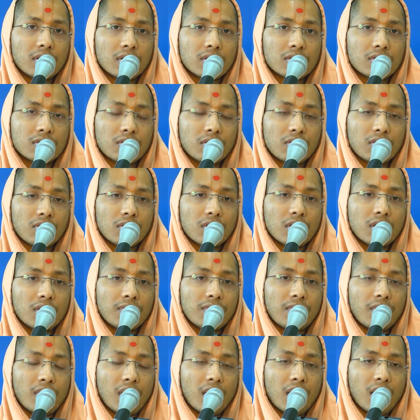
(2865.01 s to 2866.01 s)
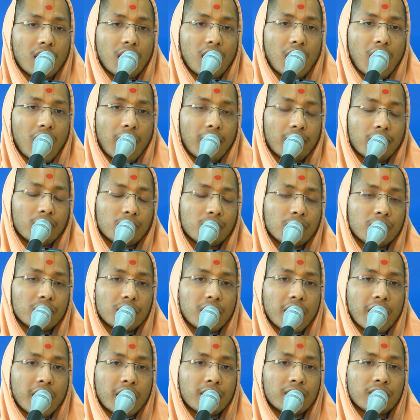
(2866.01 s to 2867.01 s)
So if I would be
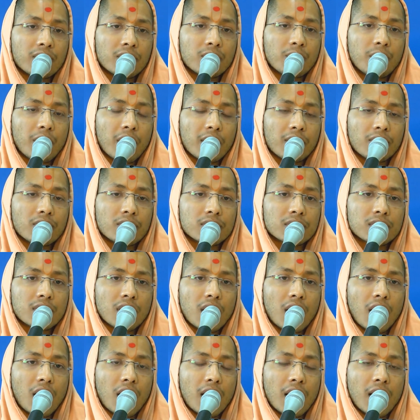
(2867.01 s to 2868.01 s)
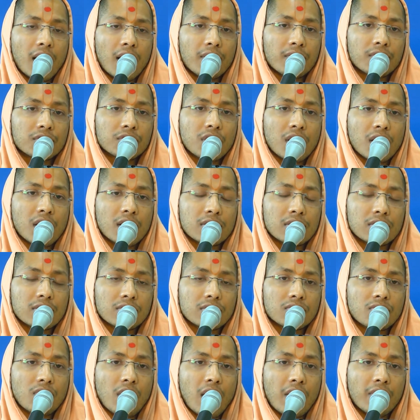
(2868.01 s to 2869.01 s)
there with mangoes, then I have a chance
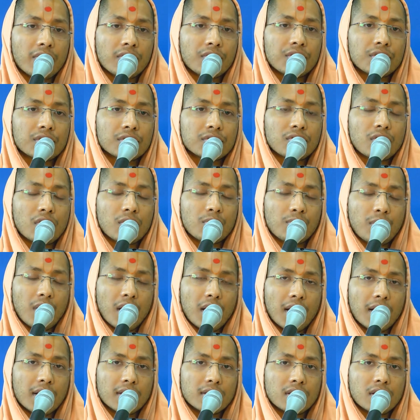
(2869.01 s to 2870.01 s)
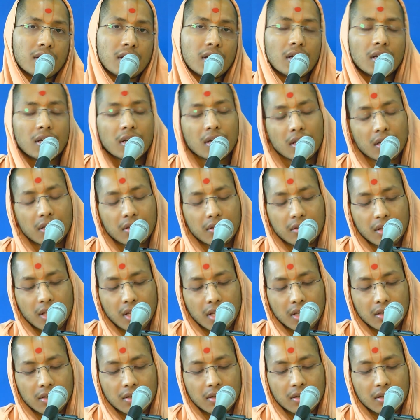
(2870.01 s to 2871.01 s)
to have darshan of Maharaj.
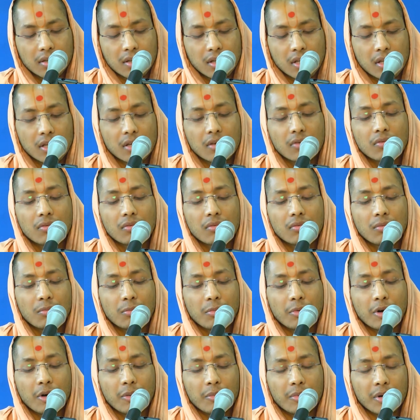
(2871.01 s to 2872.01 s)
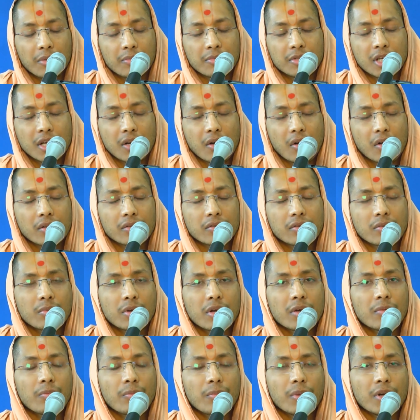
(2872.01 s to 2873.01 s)
Then he brahmachari also
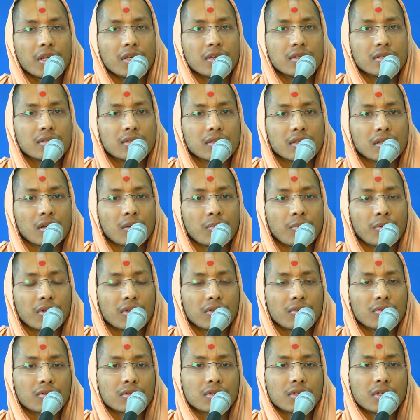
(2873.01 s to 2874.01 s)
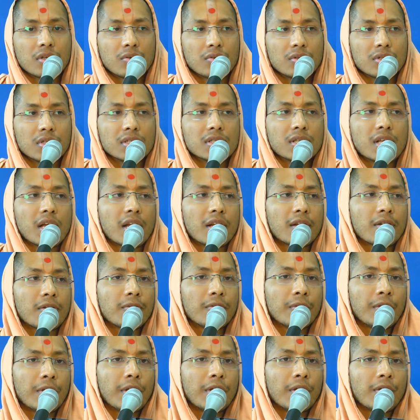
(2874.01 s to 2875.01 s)
become pleased upon those devotees, and
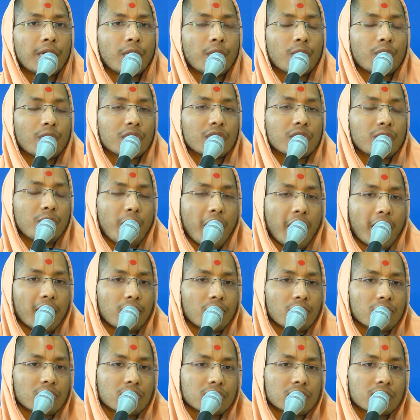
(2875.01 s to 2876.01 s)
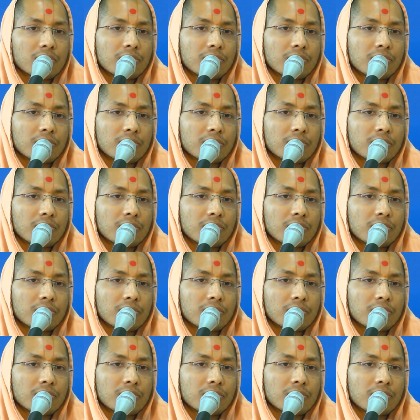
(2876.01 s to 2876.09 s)
with the mangoes